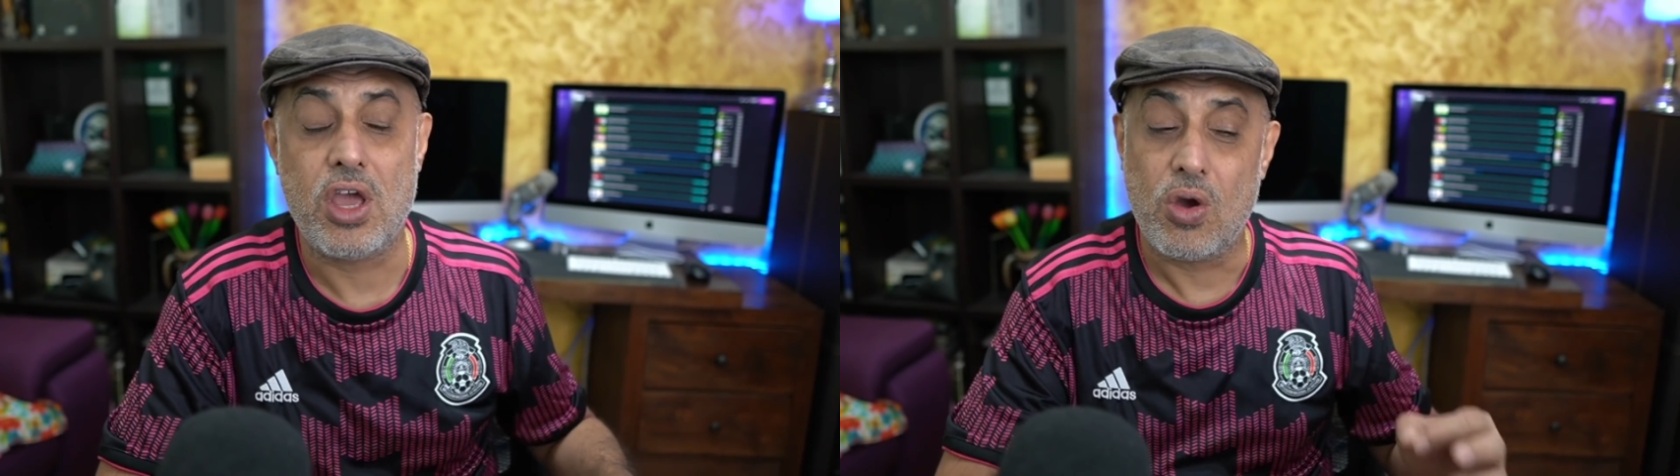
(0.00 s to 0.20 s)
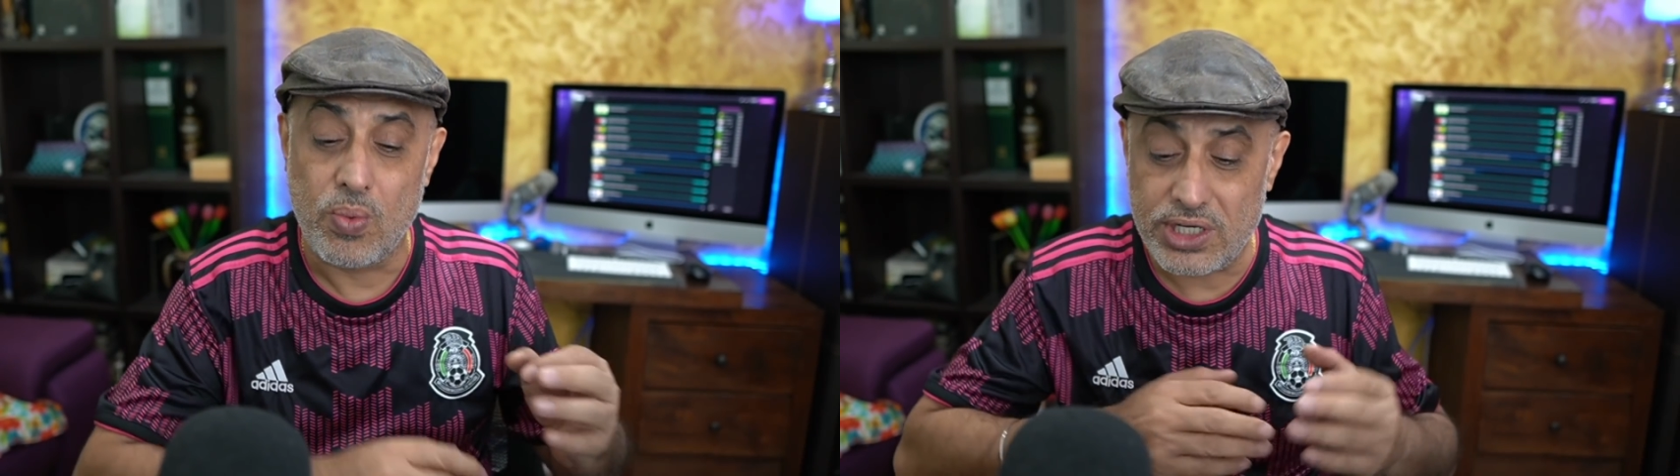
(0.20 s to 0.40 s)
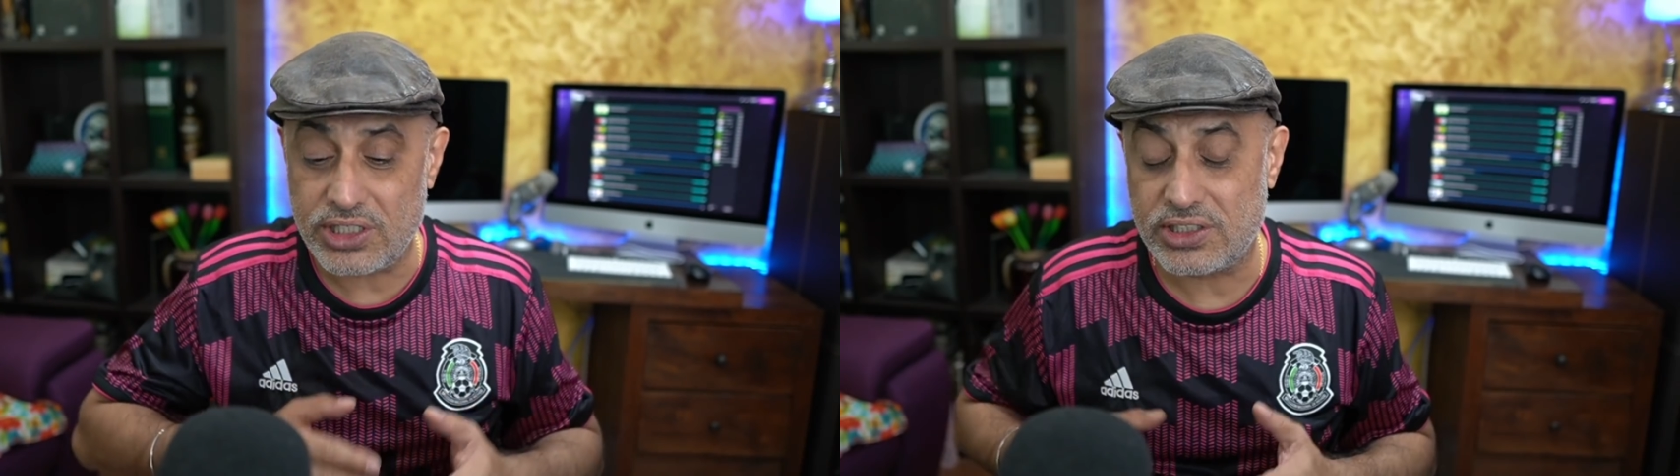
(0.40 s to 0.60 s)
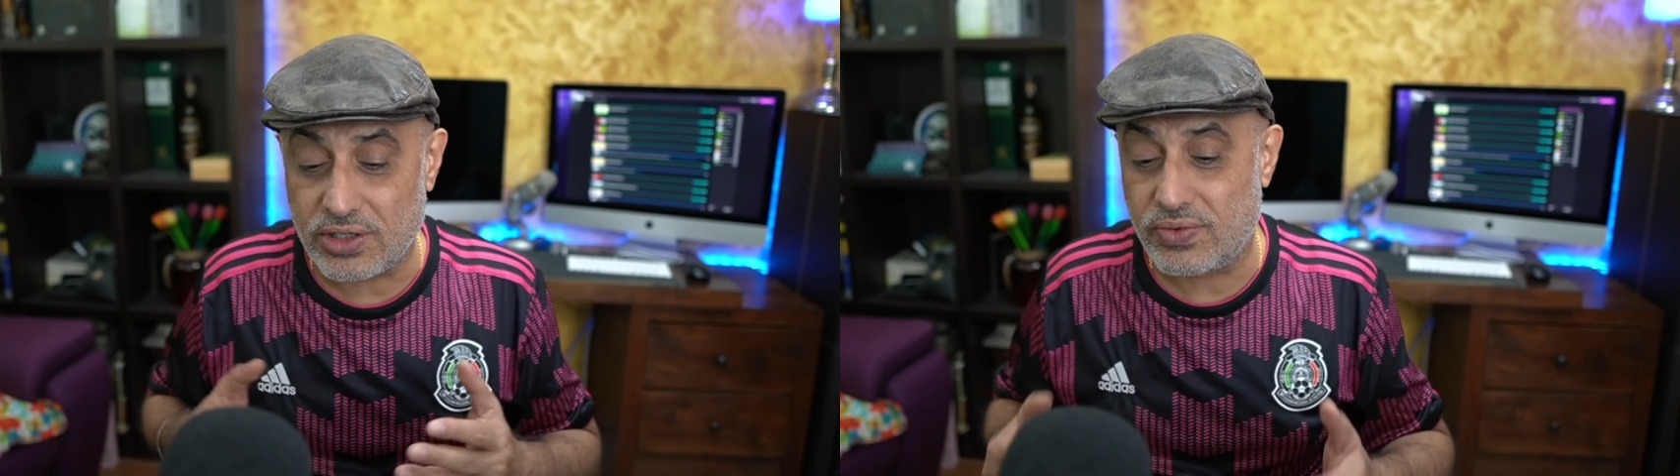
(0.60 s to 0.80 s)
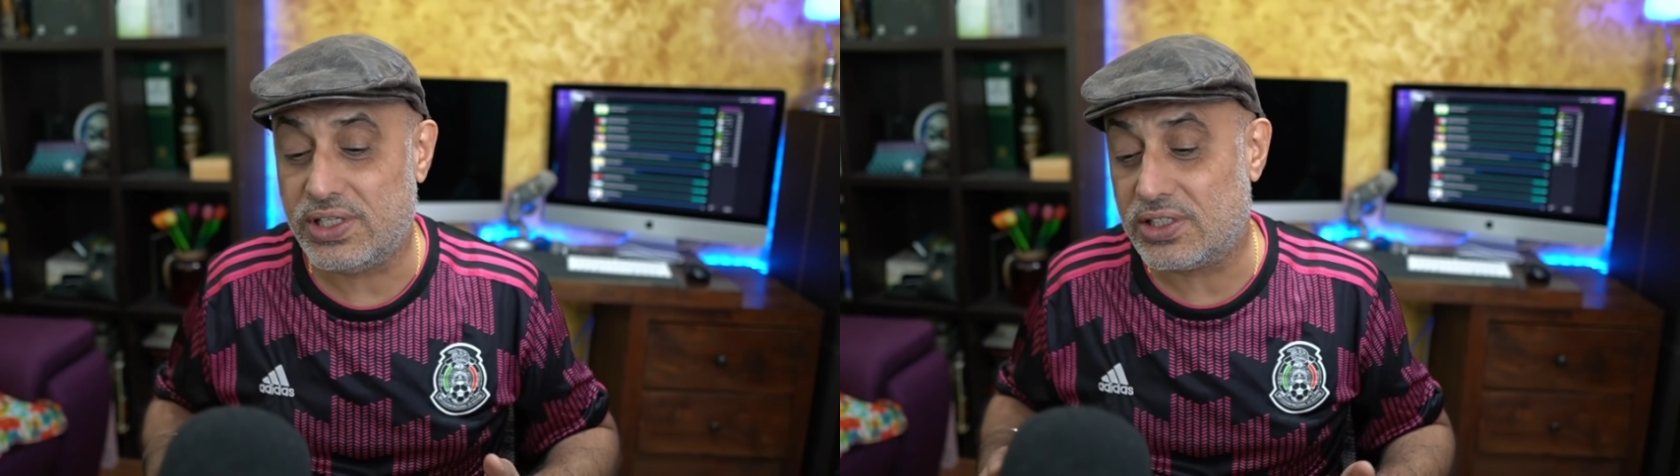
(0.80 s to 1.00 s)
which is the
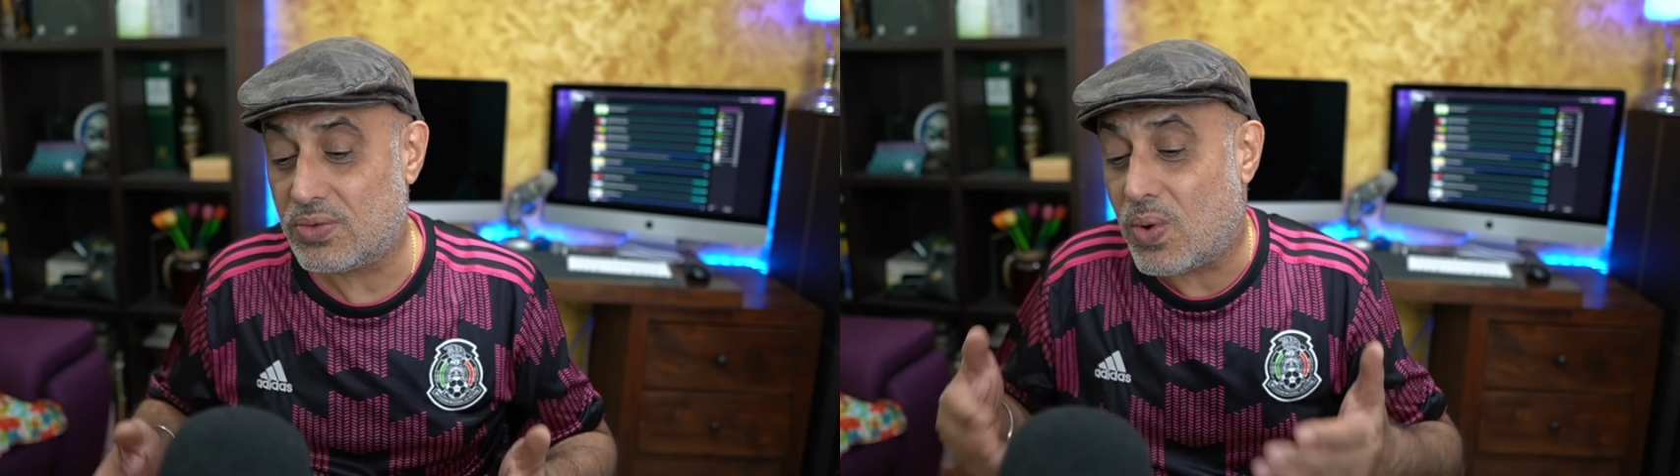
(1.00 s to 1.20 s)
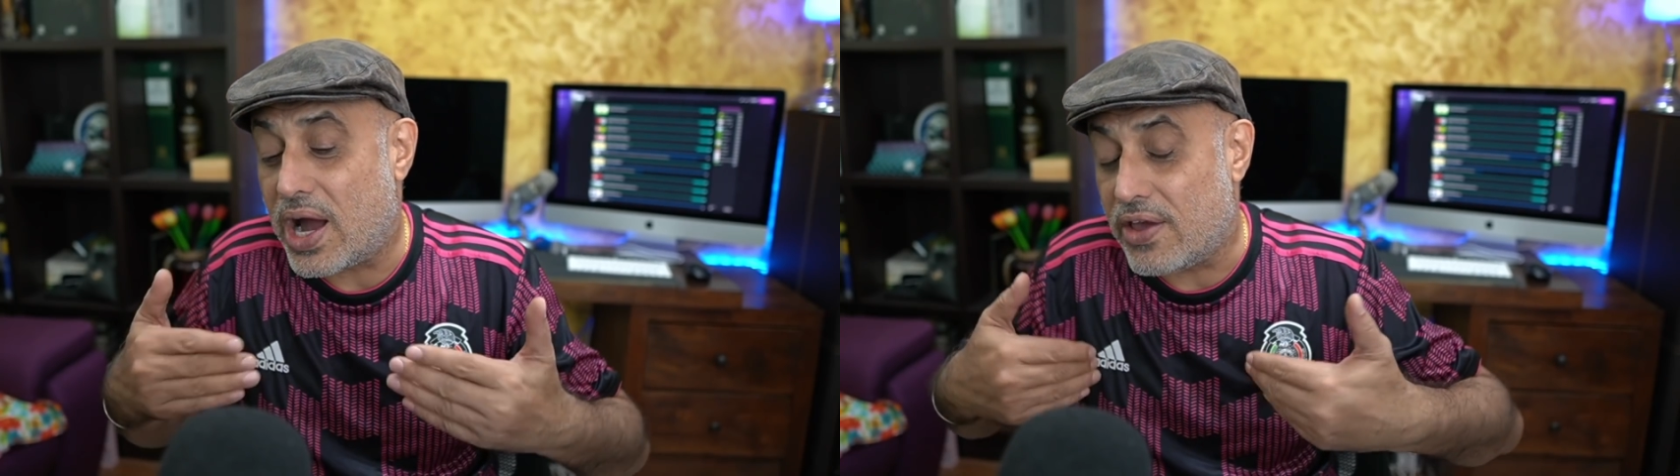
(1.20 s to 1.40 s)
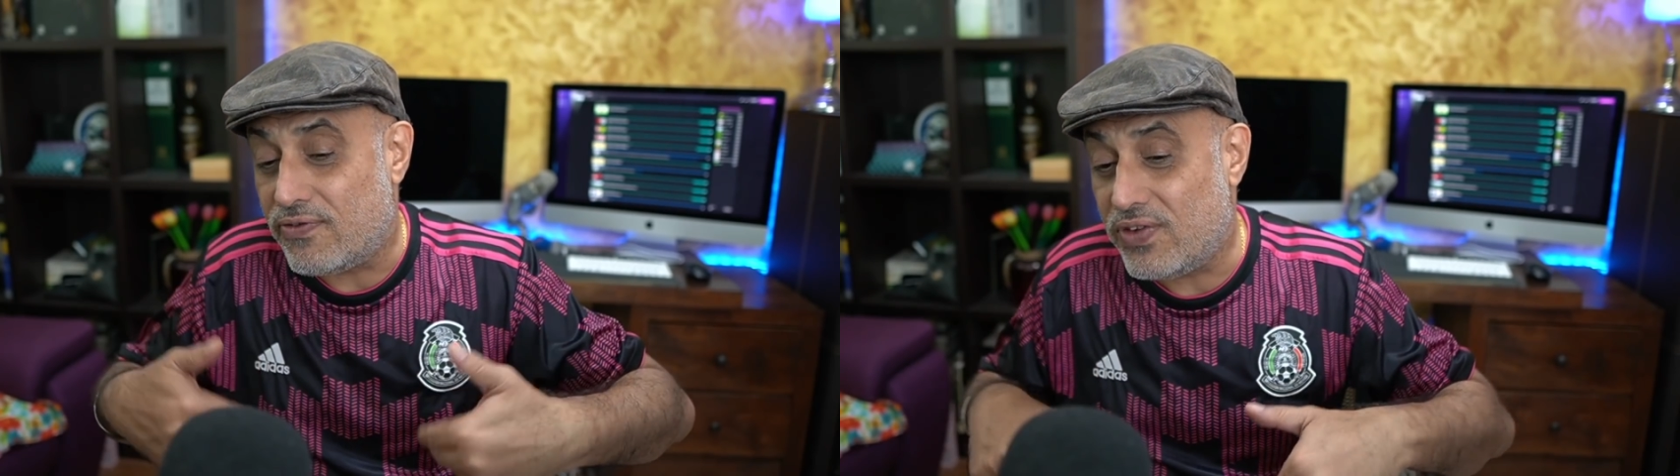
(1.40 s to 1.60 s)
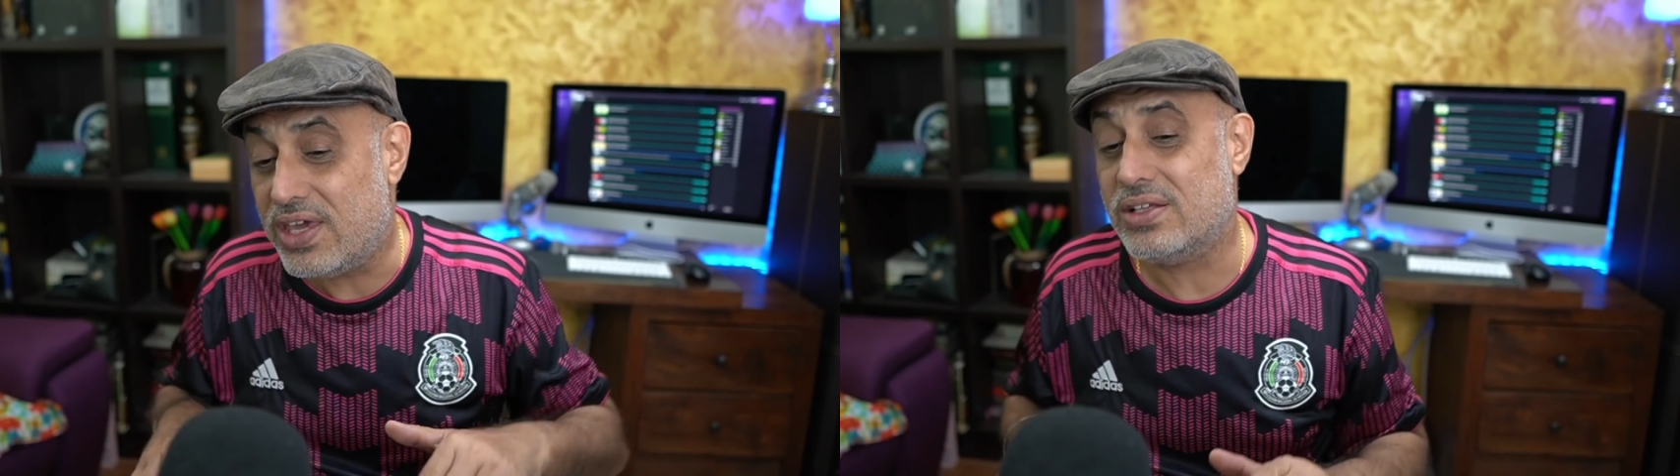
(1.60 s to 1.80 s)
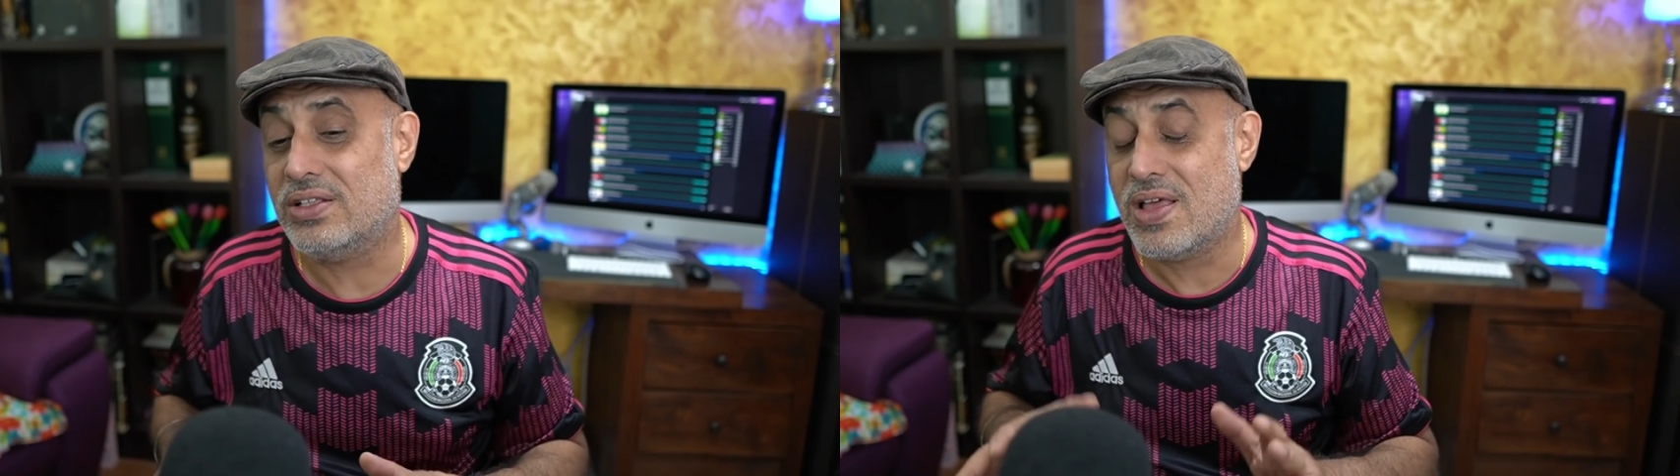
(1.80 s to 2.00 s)
reason why I
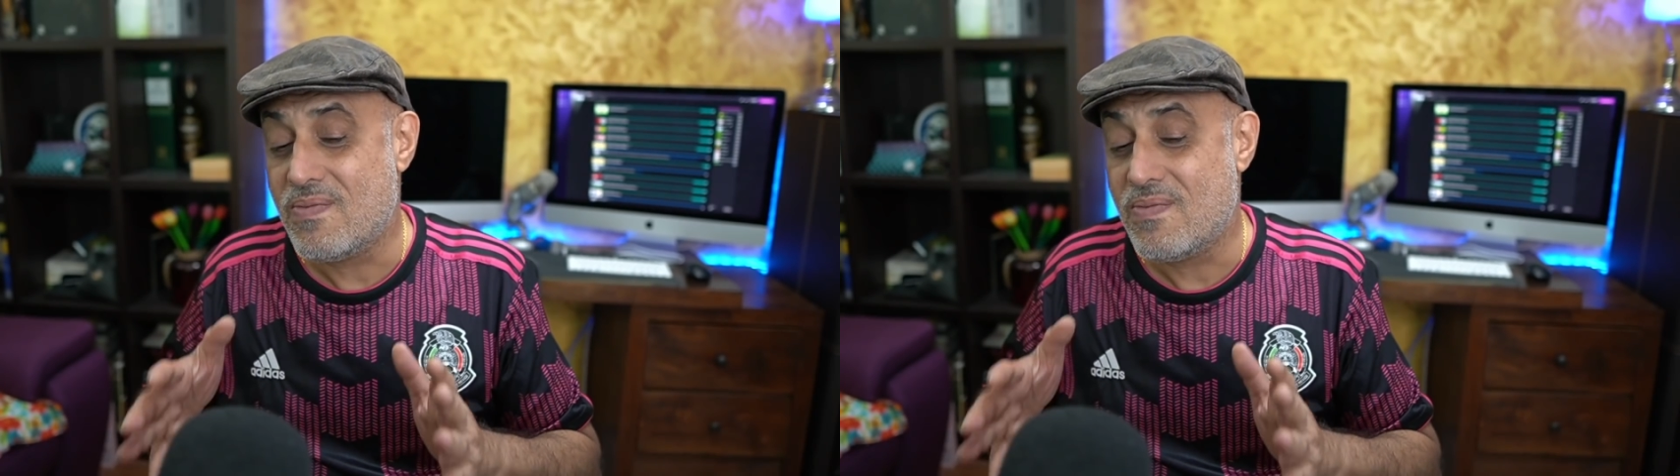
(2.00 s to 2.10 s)
feel